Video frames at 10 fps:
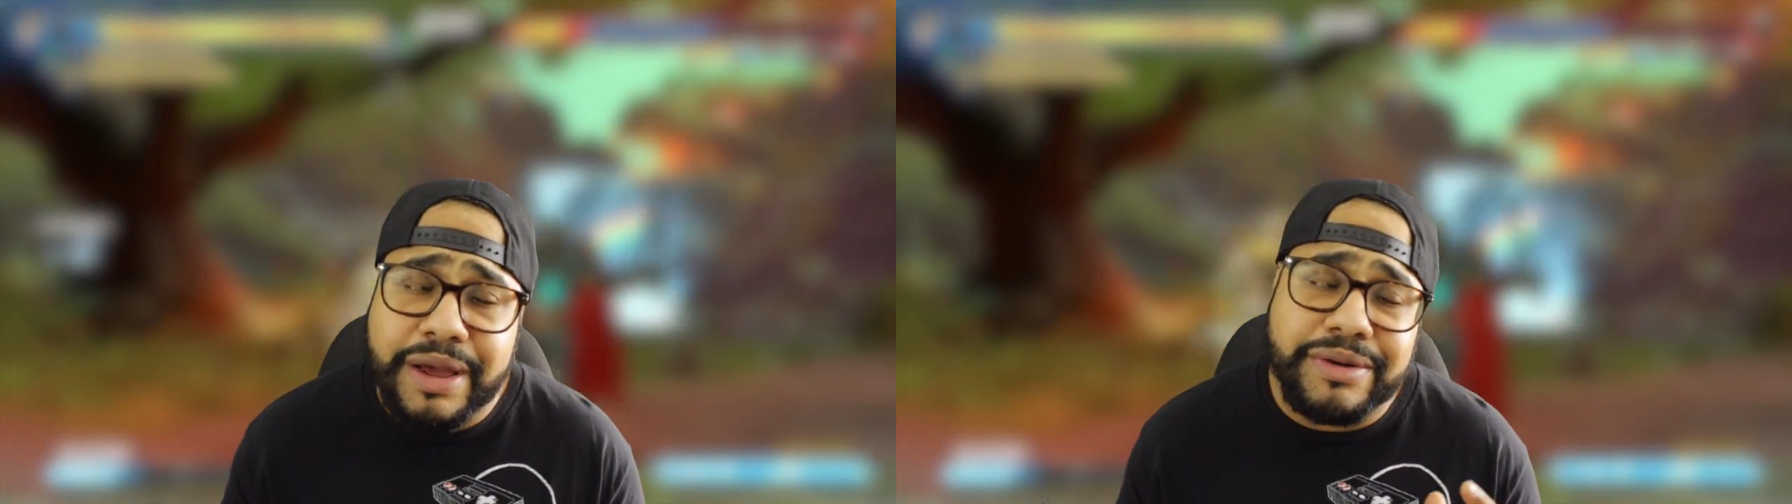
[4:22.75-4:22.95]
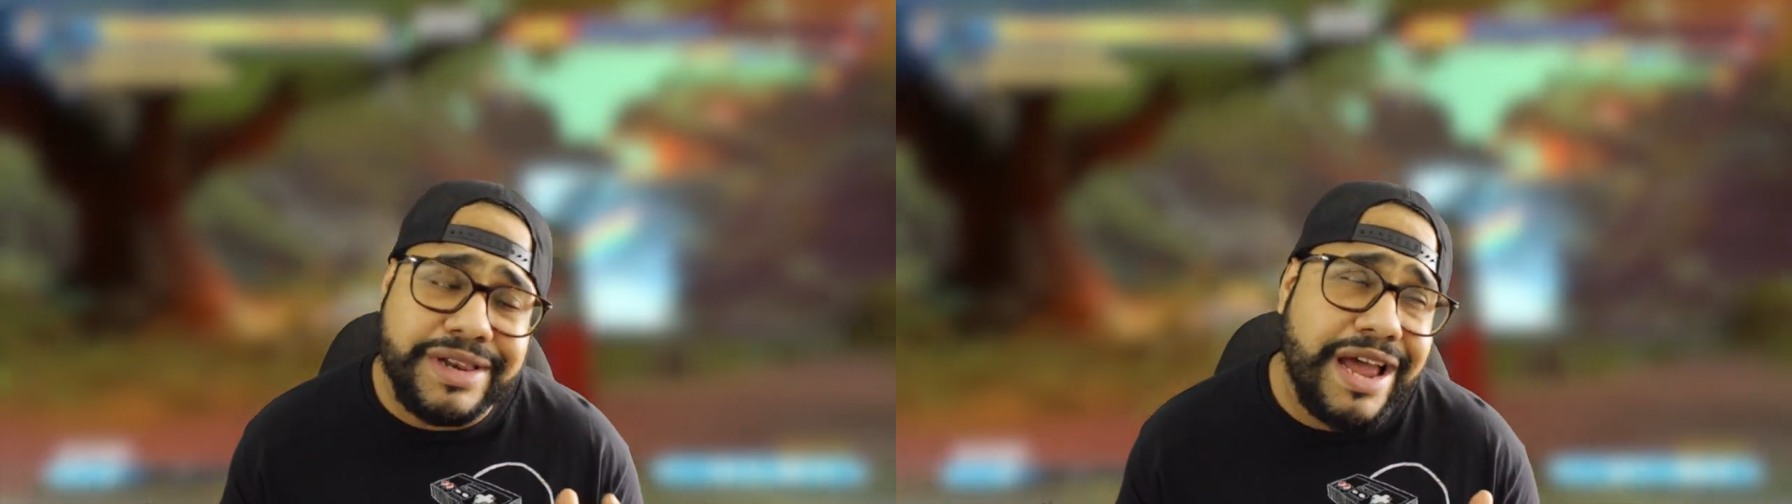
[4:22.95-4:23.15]

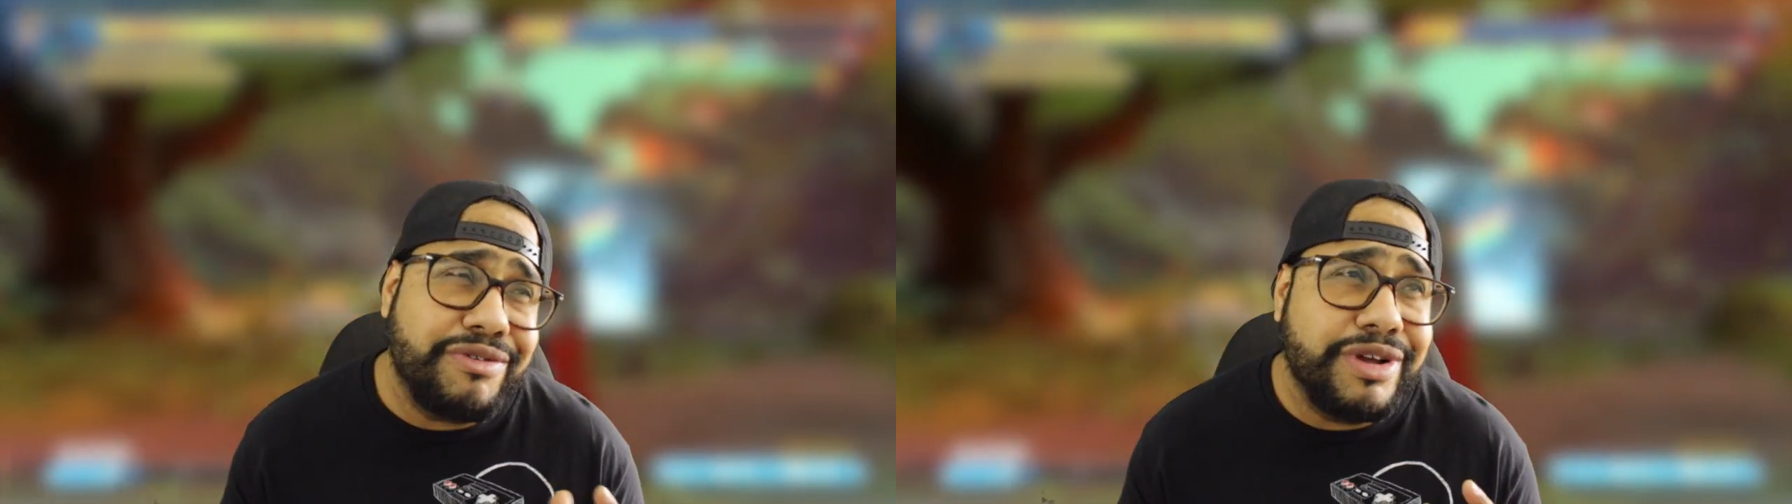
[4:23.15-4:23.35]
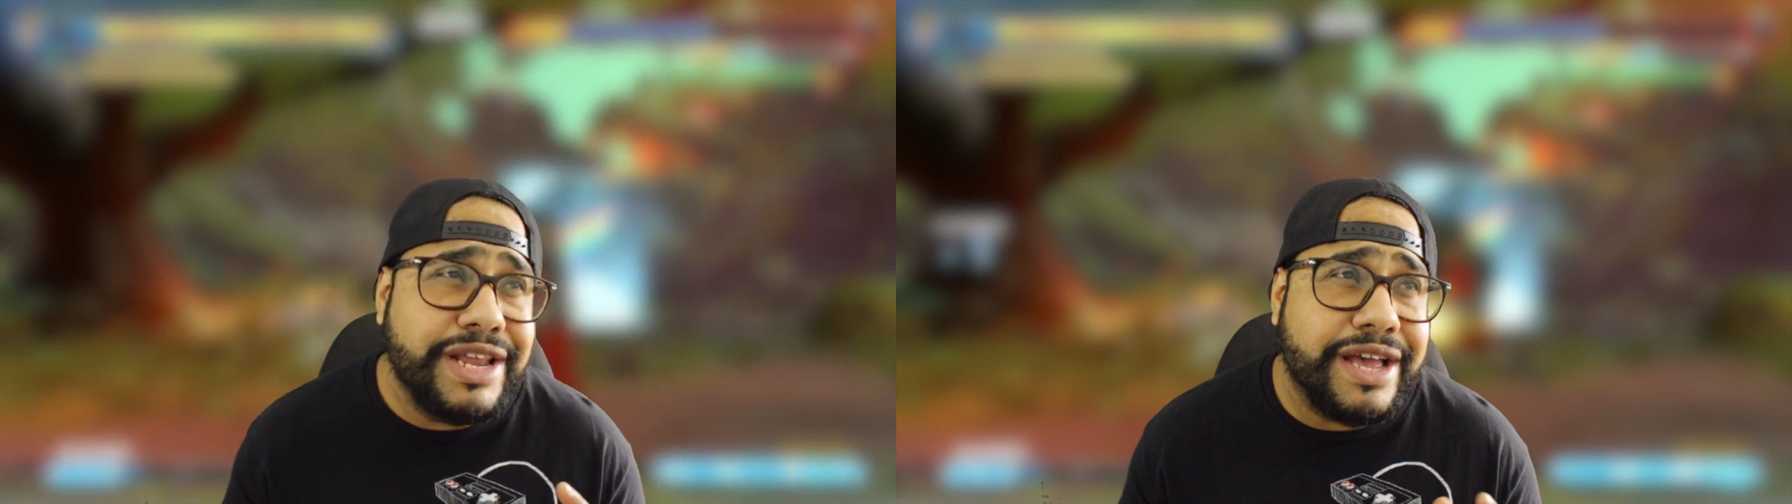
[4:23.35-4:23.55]

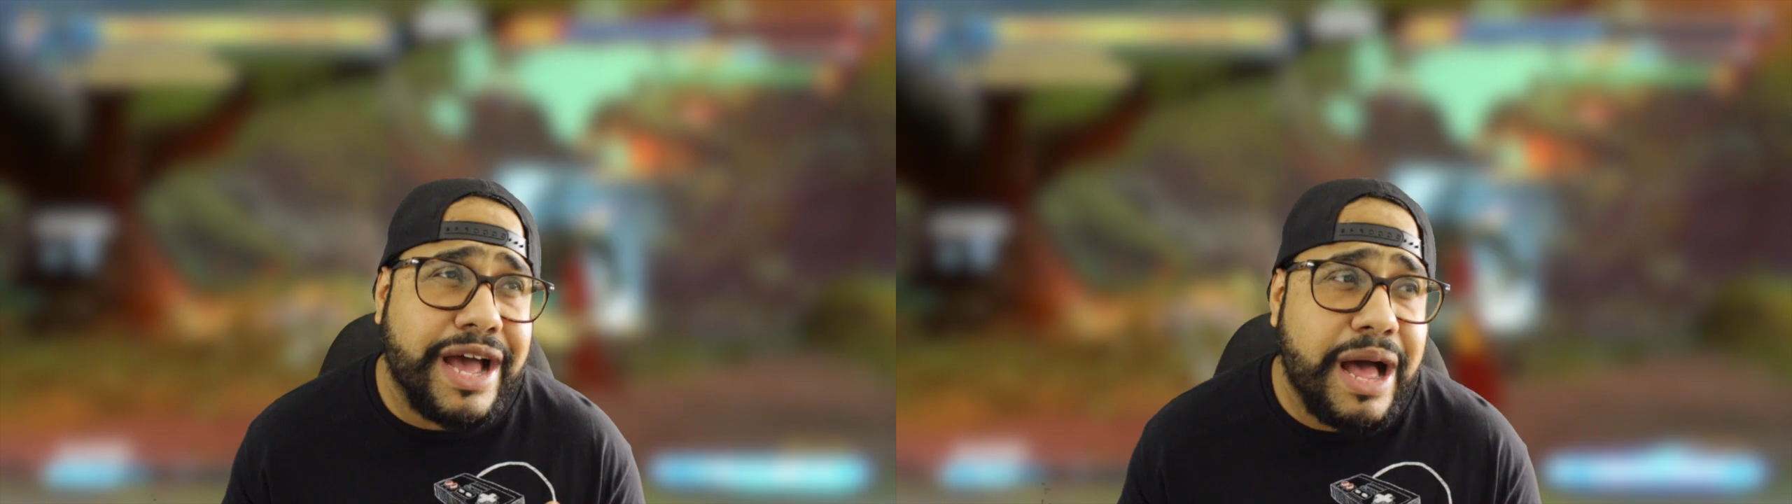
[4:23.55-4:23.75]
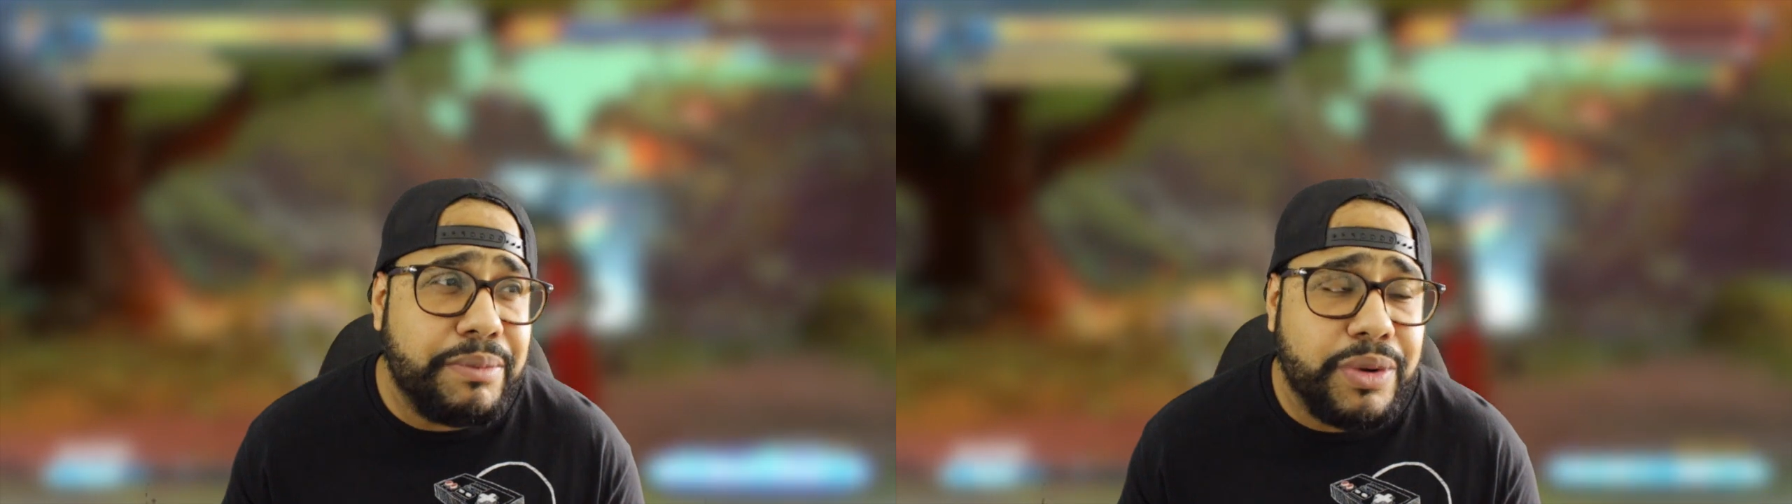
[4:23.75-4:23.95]
Not really a
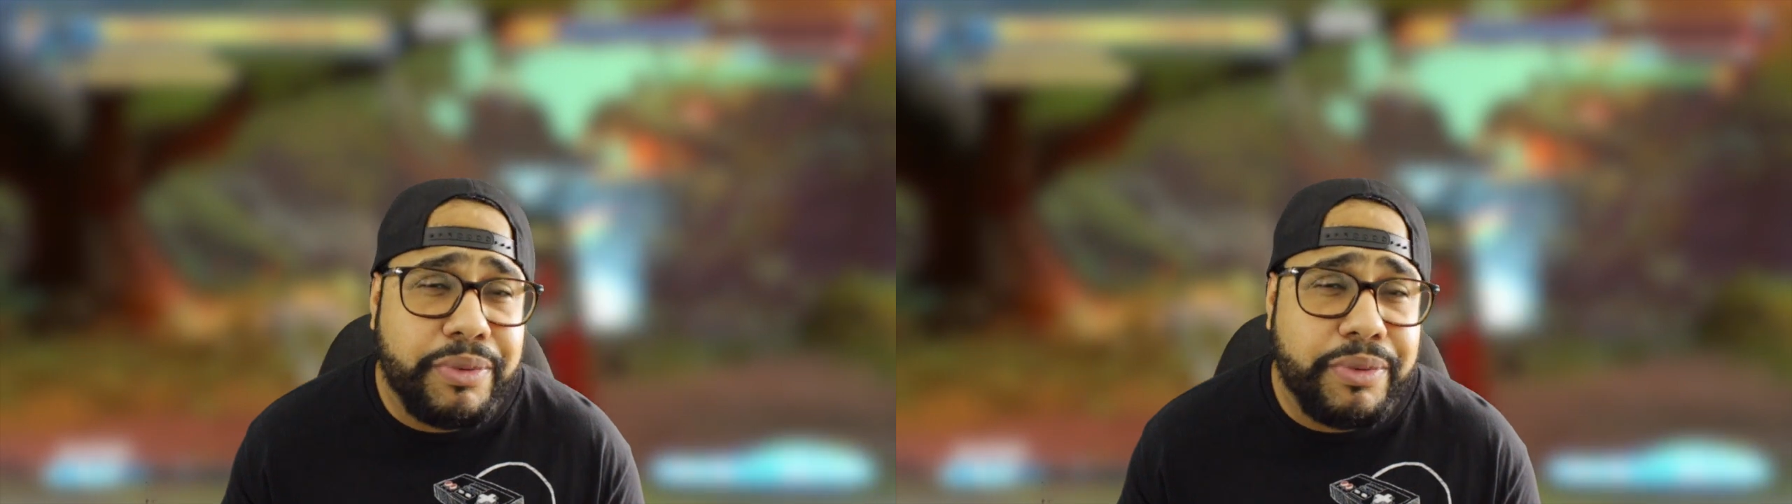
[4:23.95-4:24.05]
combo